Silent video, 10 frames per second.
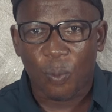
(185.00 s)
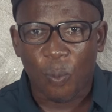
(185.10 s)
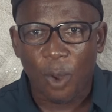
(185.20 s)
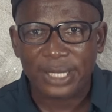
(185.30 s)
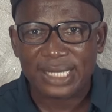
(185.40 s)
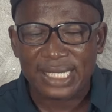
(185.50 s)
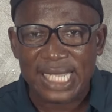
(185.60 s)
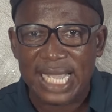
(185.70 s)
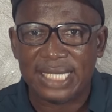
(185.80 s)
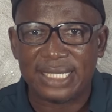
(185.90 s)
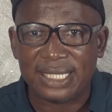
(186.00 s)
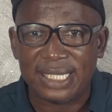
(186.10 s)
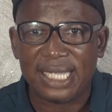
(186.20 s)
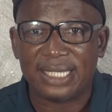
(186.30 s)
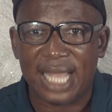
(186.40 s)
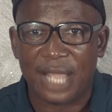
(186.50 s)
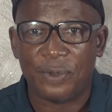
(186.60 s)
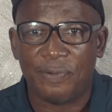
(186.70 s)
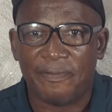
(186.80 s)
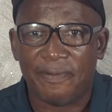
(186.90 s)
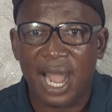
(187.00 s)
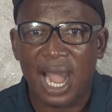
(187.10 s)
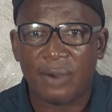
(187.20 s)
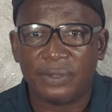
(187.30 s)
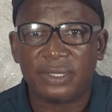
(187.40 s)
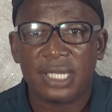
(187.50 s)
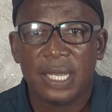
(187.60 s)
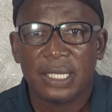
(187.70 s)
what is it that you found